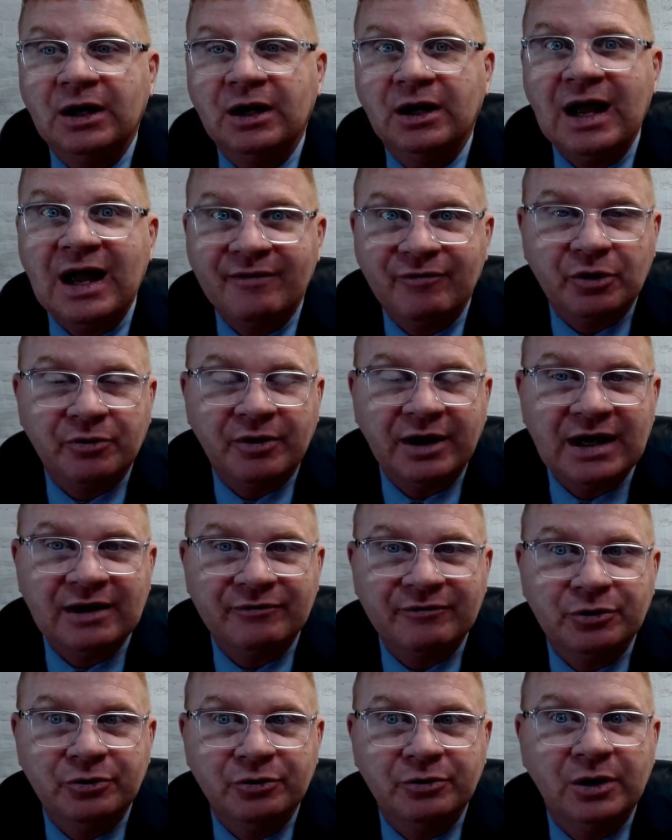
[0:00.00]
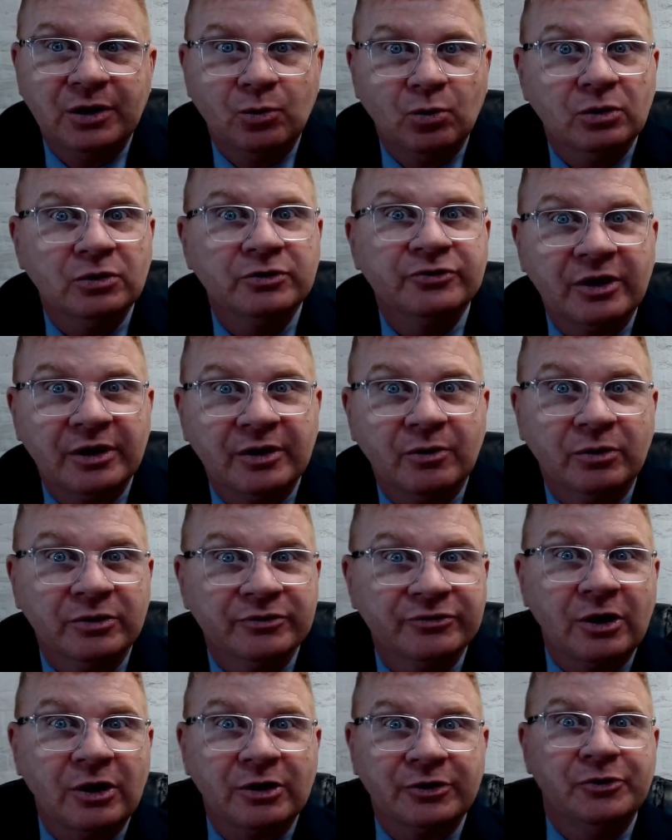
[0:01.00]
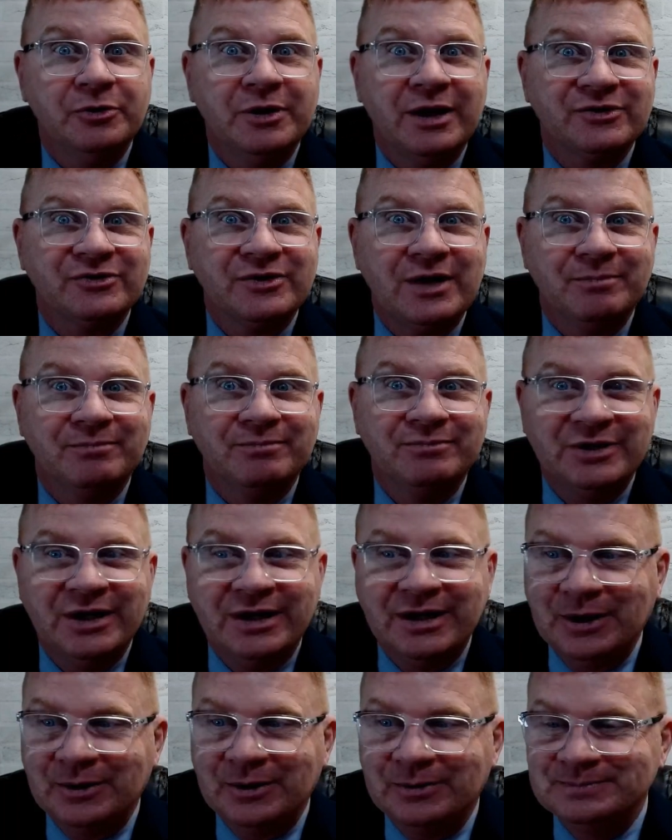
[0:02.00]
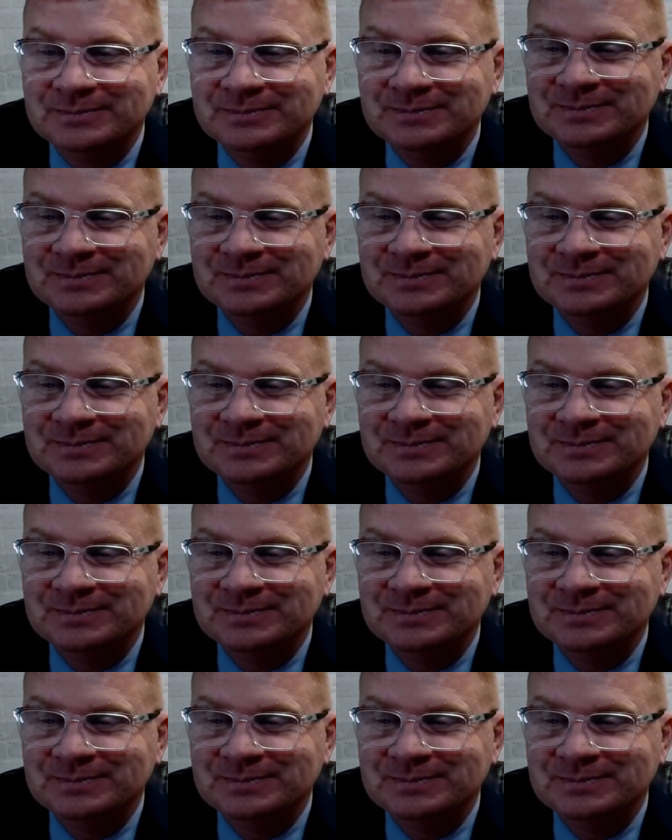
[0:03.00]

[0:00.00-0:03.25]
have a great afternoon, and we'll talk to you next time. Take care.